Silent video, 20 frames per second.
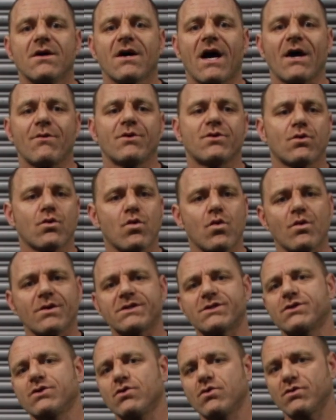I would
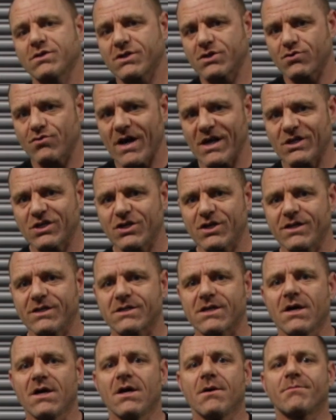always do
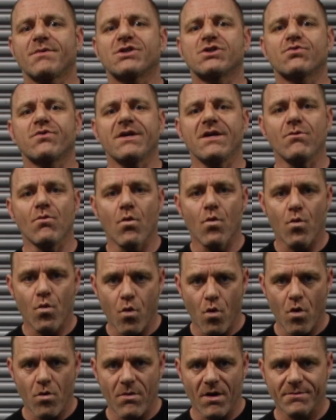stretches between
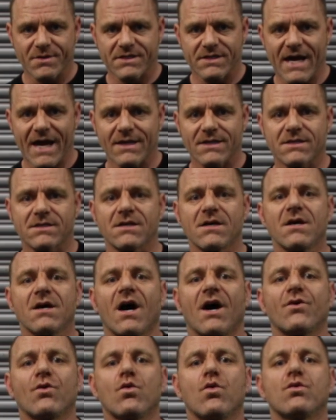warm-up sets
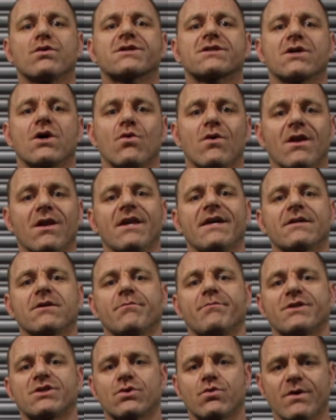and also a little
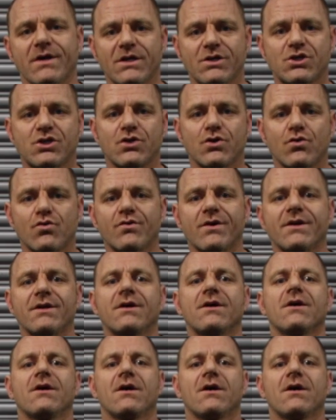between during